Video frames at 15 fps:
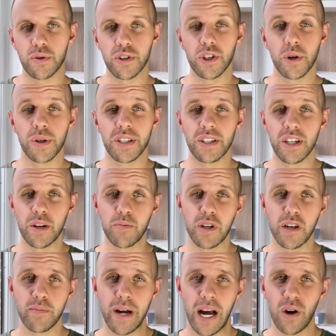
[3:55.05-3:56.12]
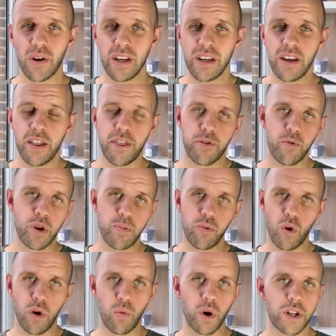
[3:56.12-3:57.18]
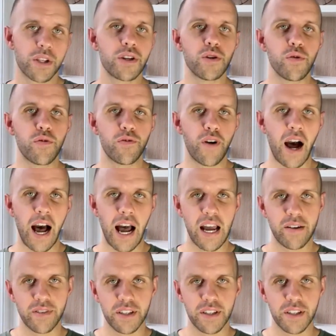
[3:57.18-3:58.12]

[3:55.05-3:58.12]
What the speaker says: So it's going to be about 3.125